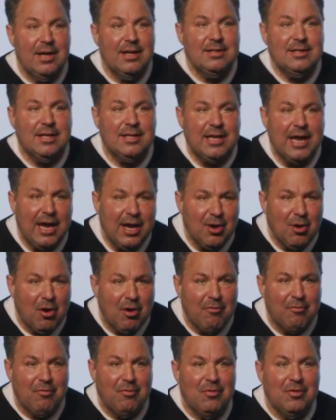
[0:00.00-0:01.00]
to take off
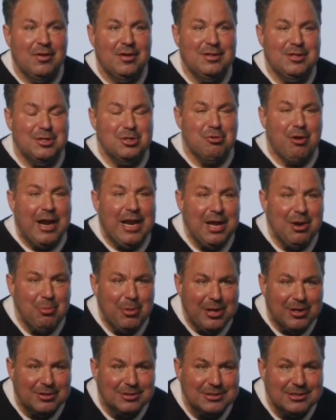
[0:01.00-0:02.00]
the training
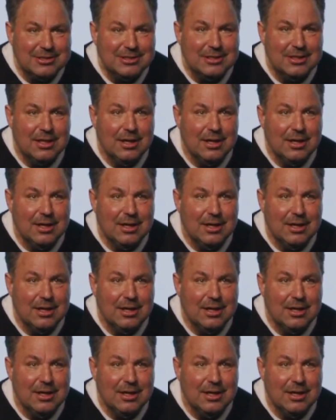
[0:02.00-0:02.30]
wheels.